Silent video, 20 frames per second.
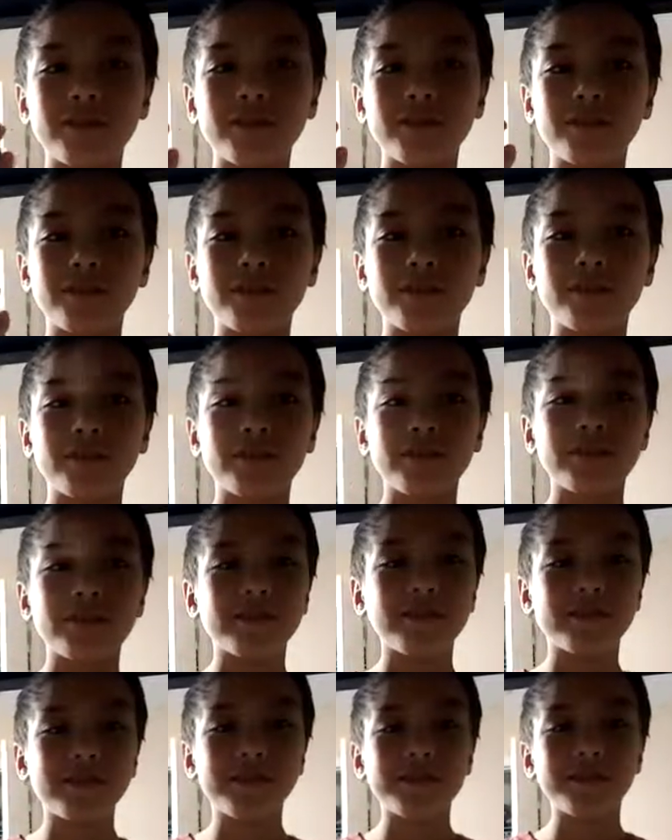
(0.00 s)
I got it from
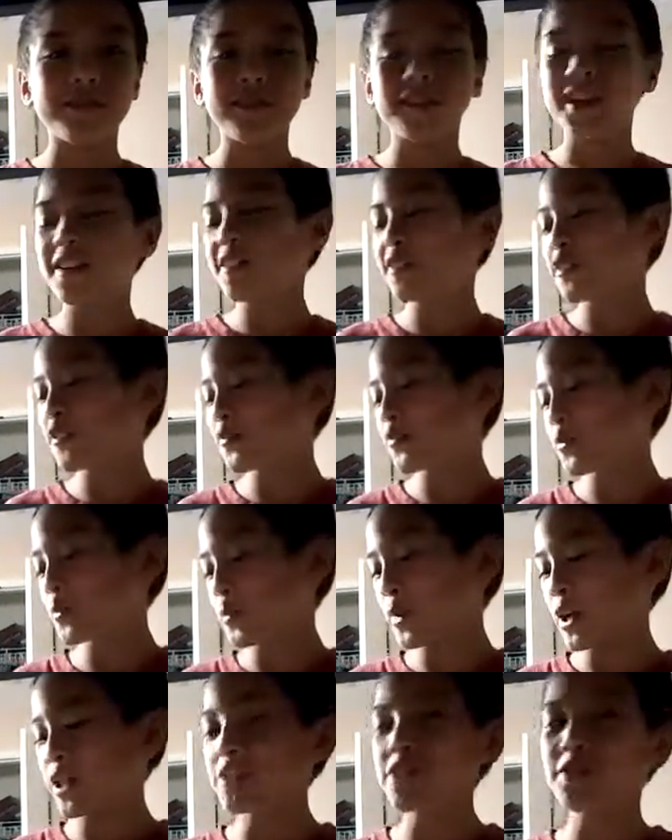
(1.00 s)
McDonald's, guys.